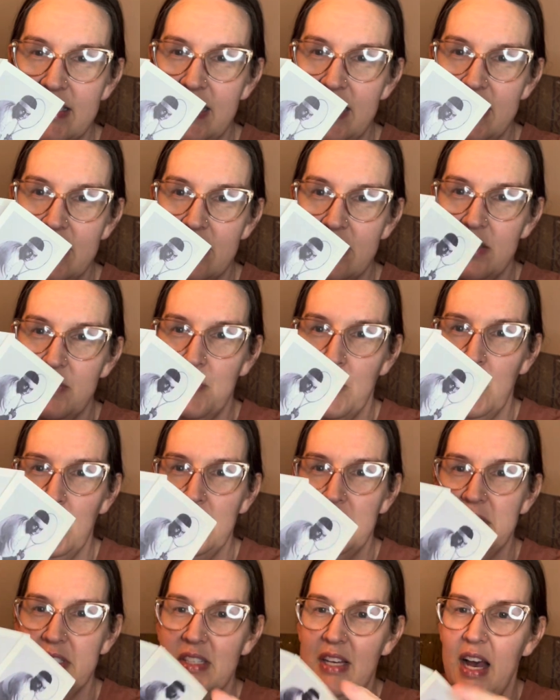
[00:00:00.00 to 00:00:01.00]
he's a
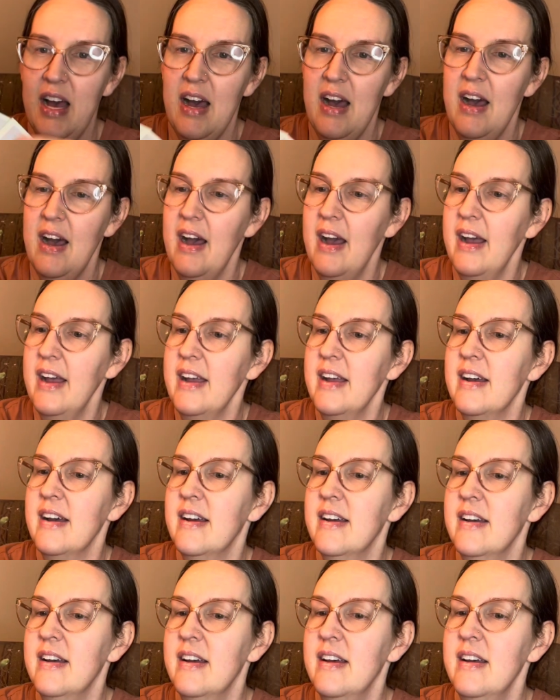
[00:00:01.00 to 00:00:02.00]
sports guy.
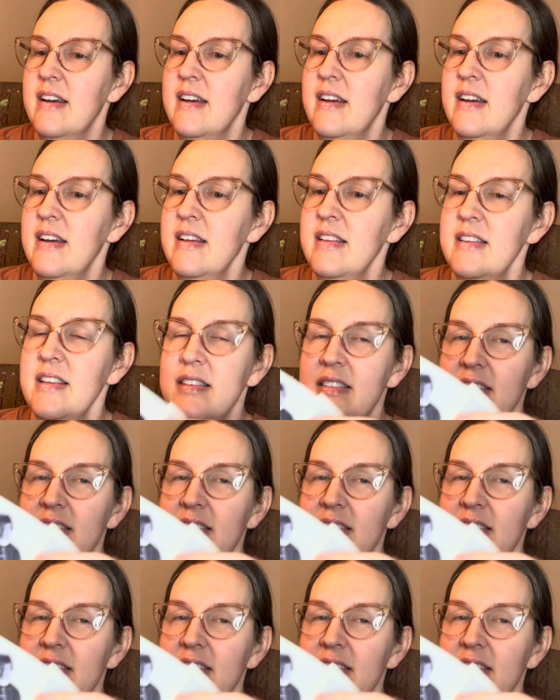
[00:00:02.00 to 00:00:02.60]
This